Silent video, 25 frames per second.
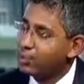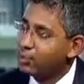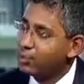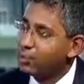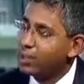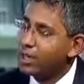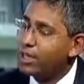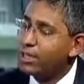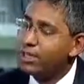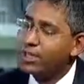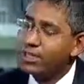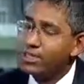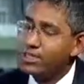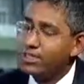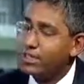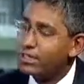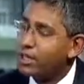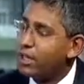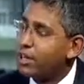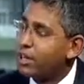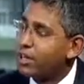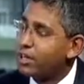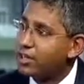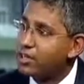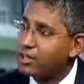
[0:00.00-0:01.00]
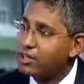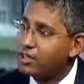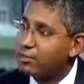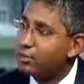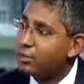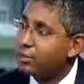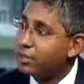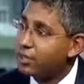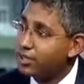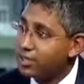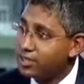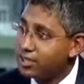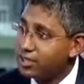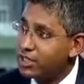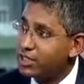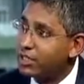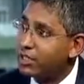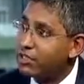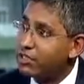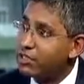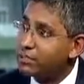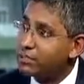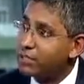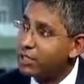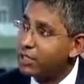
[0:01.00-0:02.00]
I think wind and tidal will
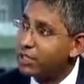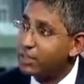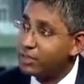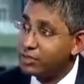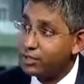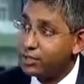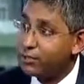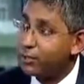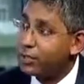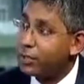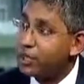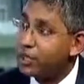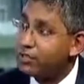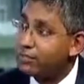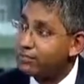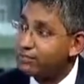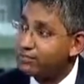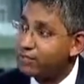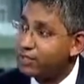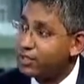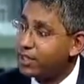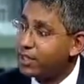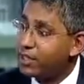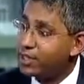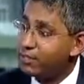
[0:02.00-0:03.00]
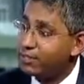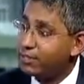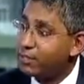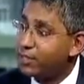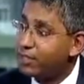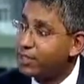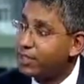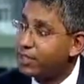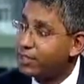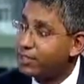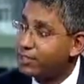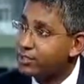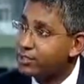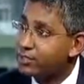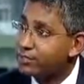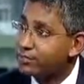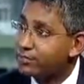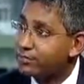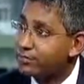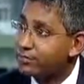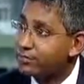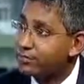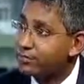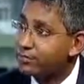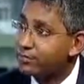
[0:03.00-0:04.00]
continue to be on the debate for the next few years.
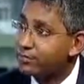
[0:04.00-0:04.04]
